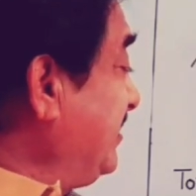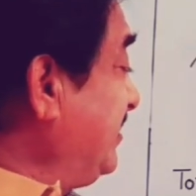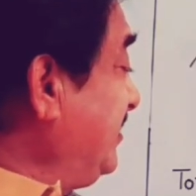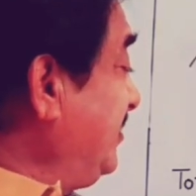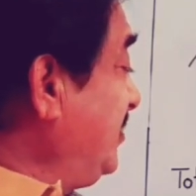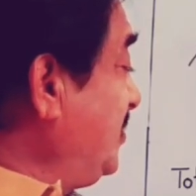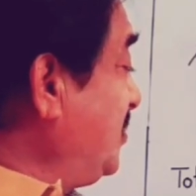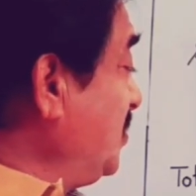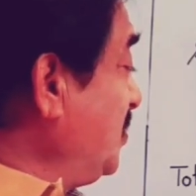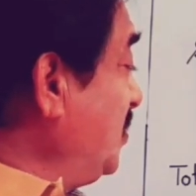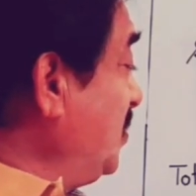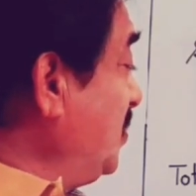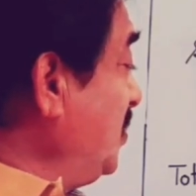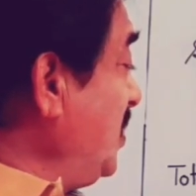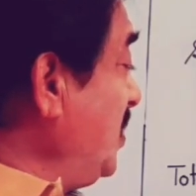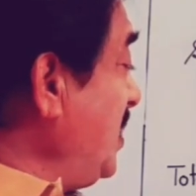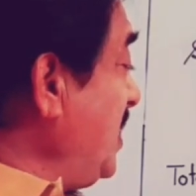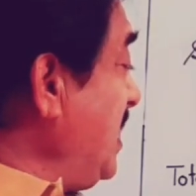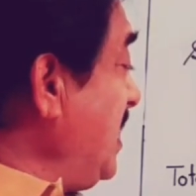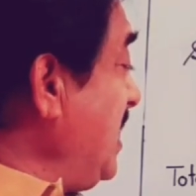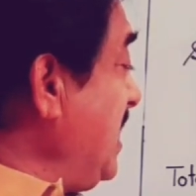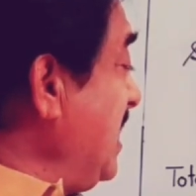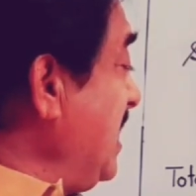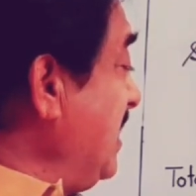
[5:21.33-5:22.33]
2
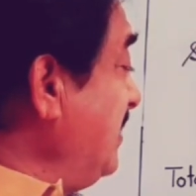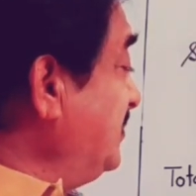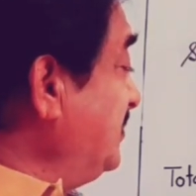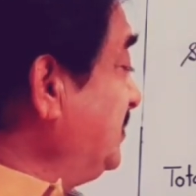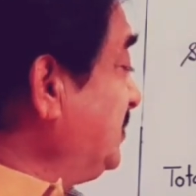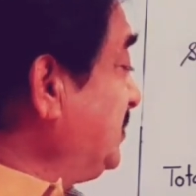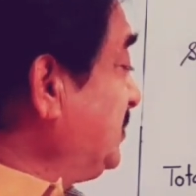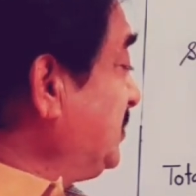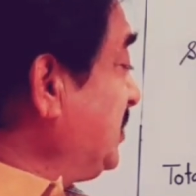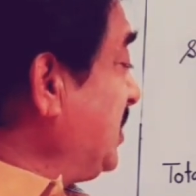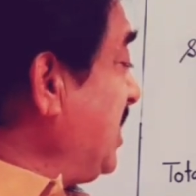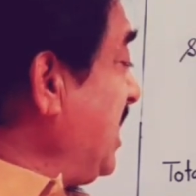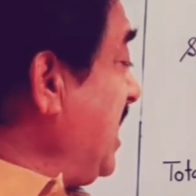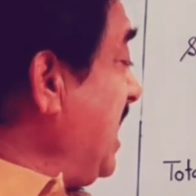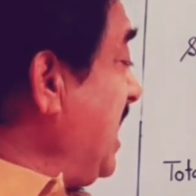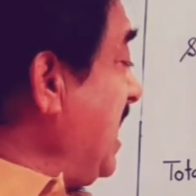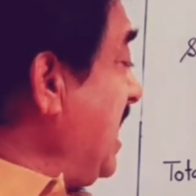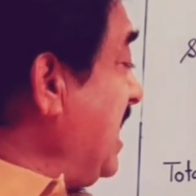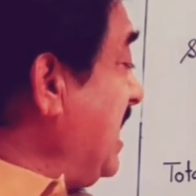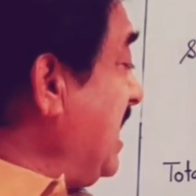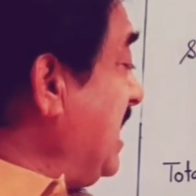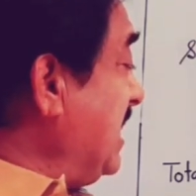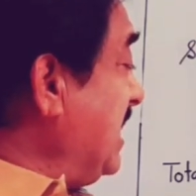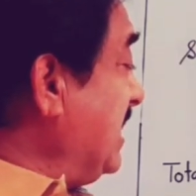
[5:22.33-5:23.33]

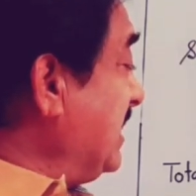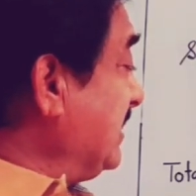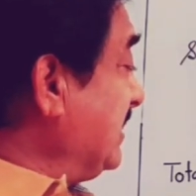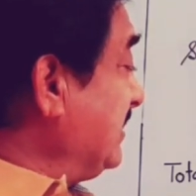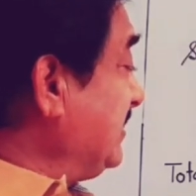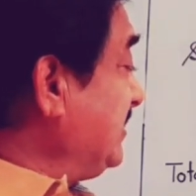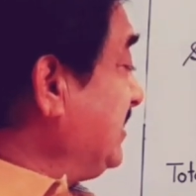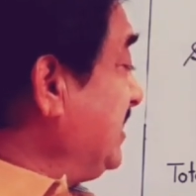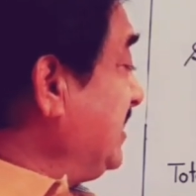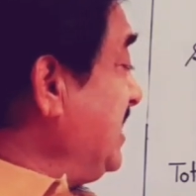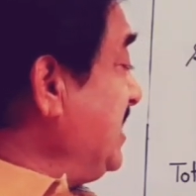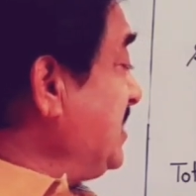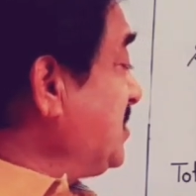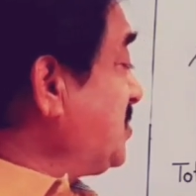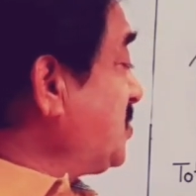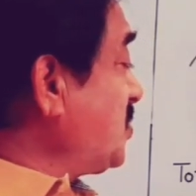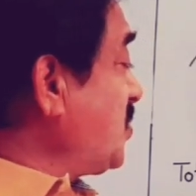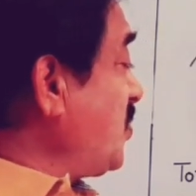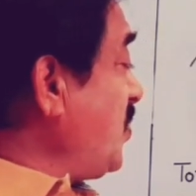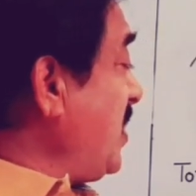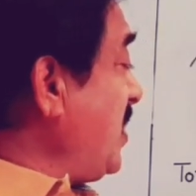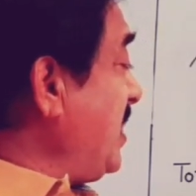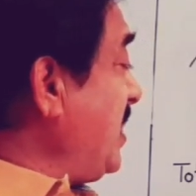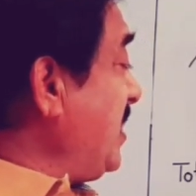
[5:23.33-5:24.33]
M3 R3
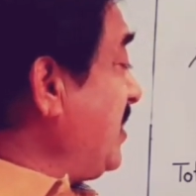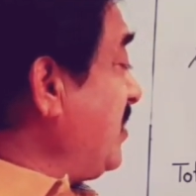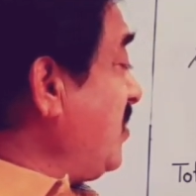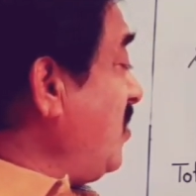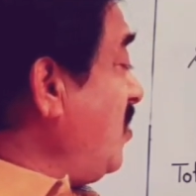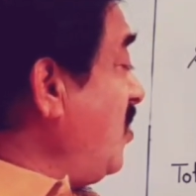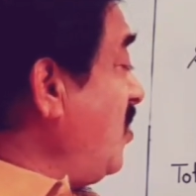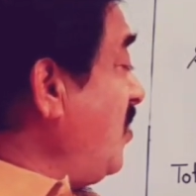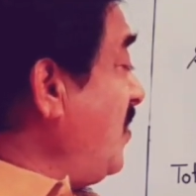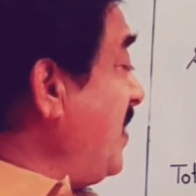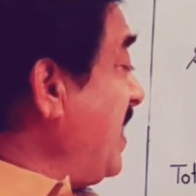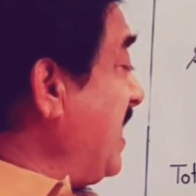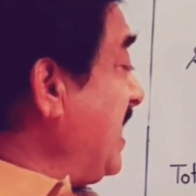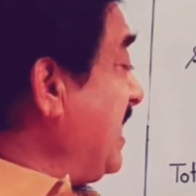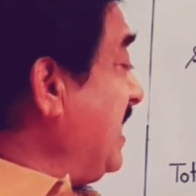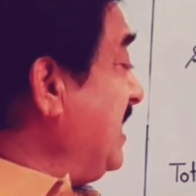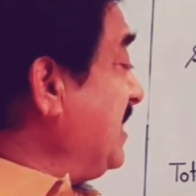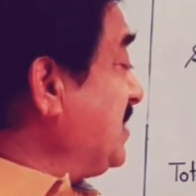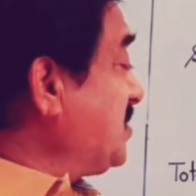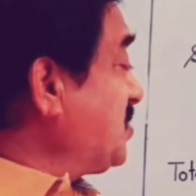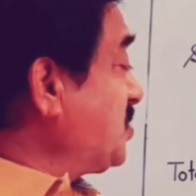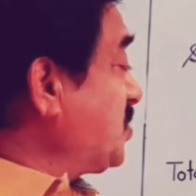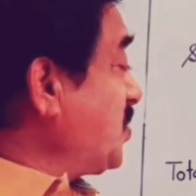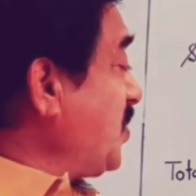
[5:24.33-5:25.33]
square
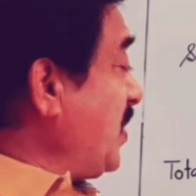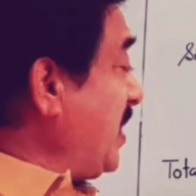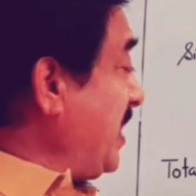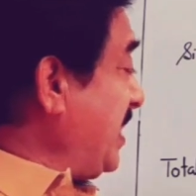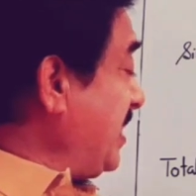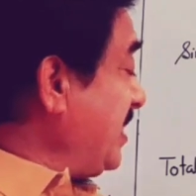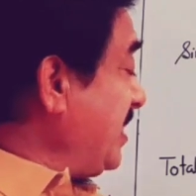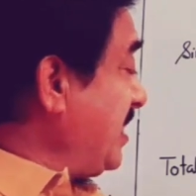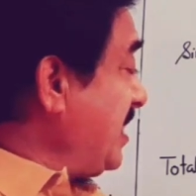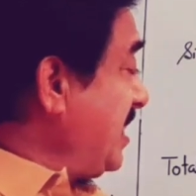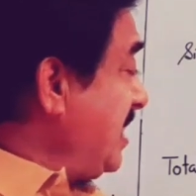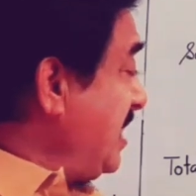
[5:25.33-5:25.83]
omega square.